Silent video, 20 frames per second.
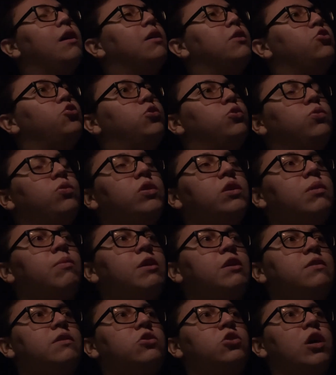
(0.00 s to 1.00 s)
she's doing an
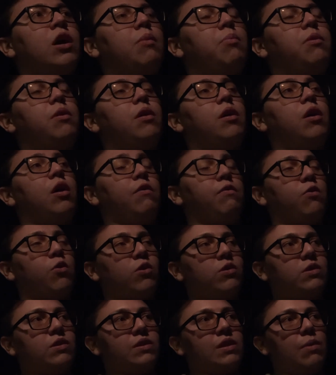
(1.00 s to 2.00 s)
amazing job. Of
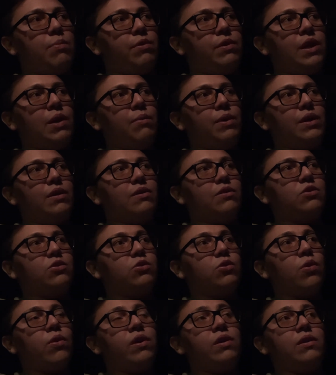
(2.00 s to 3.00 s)
course, this epidemic is
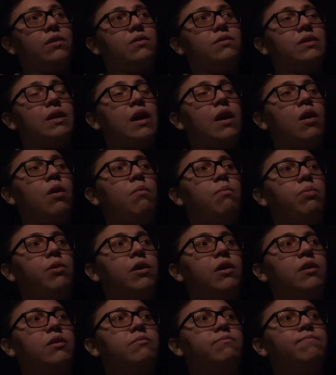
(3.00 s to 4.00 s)
slowing this down,
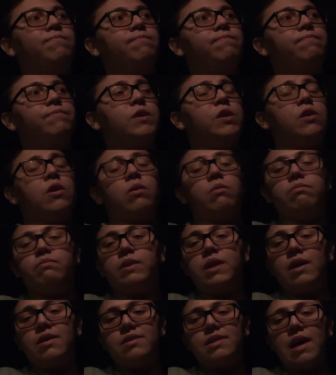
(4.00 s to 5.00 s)
but you know,
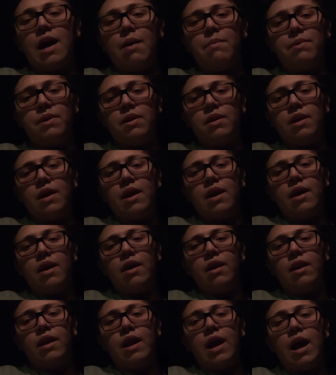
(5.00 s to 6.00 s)
things happen,
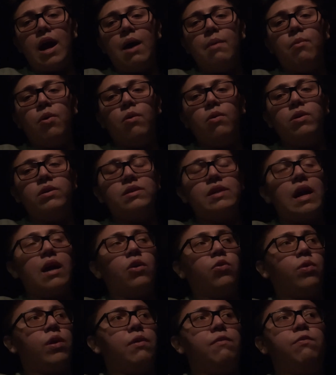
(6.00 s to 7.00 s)
and I'm always
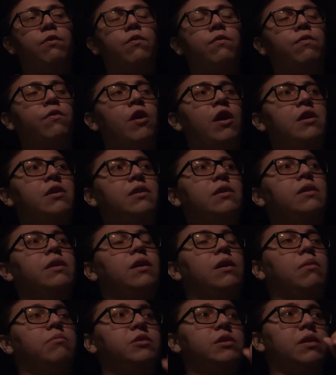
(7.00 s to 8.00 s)
grateful for anything
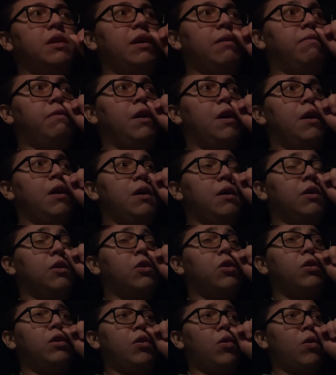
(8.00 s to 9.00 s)
that comes in life,
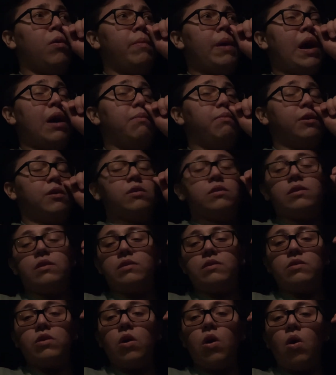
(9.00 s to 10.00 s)
good or bad, because
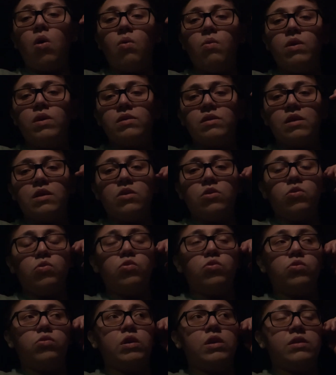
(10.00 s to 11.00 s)
it's always going to
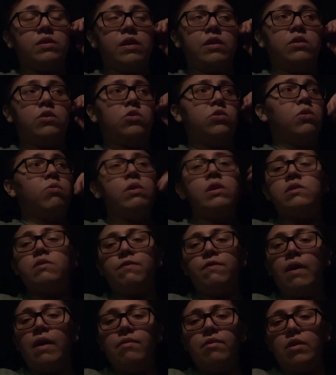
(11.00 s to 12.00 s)
do, it's like there's a
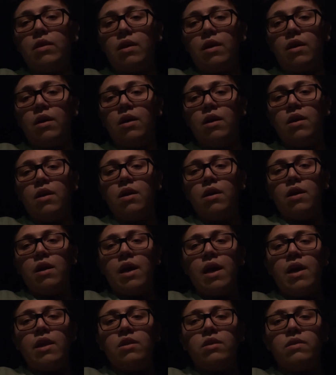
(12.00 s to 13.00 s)
reason for everything.
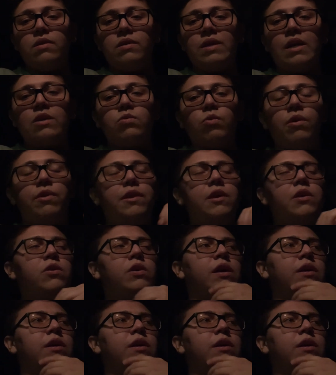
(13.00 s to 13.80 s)
And that's one thing you